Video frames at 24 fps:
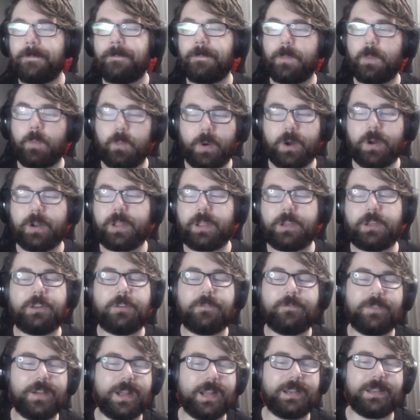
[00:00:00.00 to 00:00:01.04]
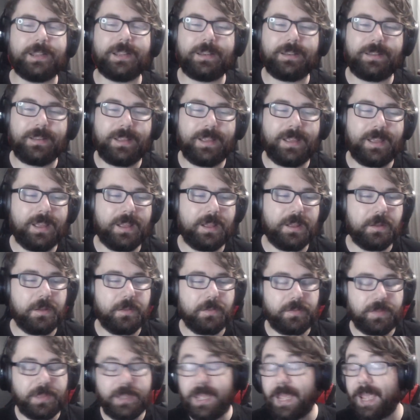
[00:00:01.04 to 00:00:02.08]
where can you find it?
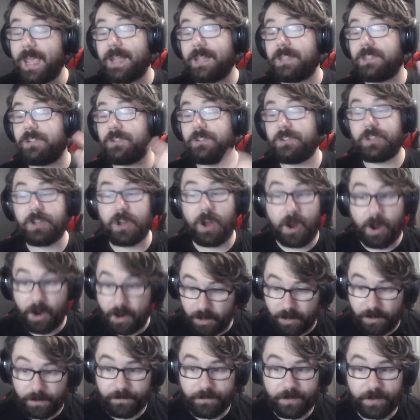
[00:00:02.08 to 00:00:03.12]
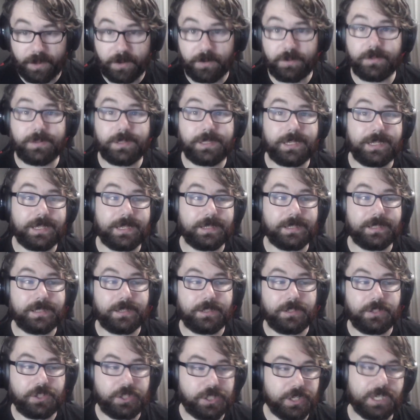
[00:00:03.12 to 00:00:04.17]
The answer to all of those is
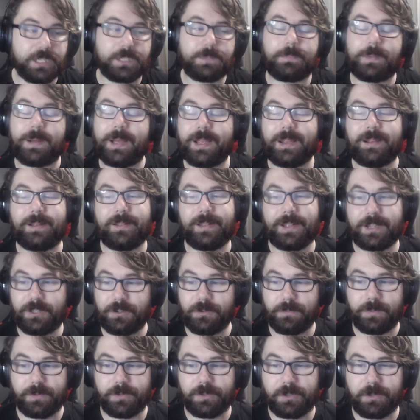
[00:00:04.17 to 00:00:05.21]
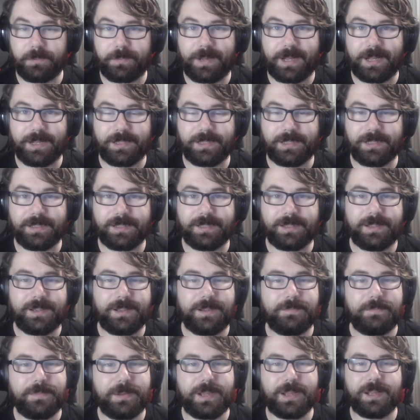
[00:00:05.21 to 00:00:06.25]
just buy collector booster boxes,
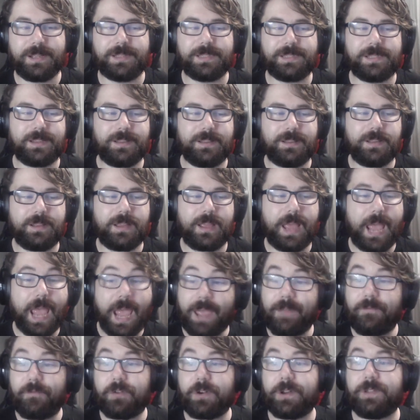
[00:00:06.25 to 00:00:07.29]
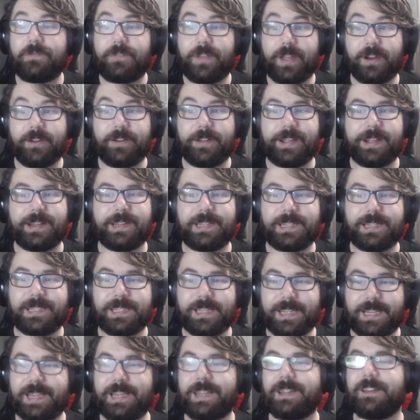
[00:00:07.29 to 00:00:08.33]
because every variant is
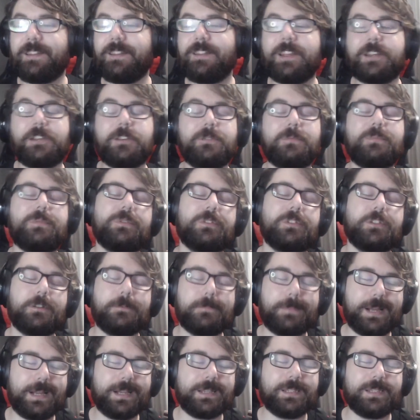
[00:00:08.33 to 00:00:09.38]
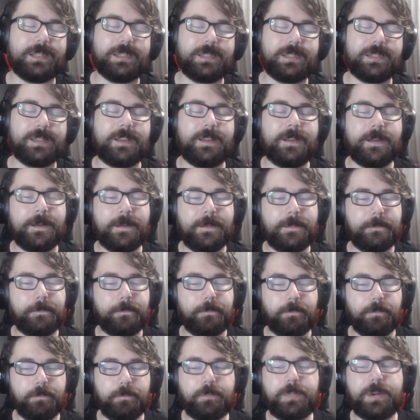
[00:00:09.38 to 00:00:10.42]
in collector booster boxes.
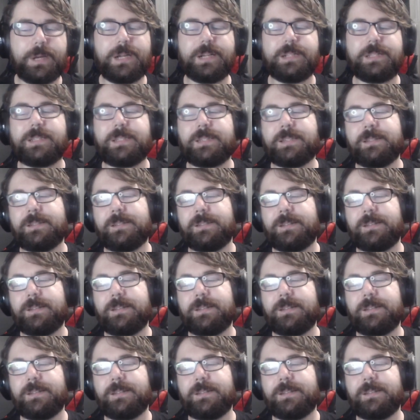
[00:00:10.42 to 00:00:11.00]
But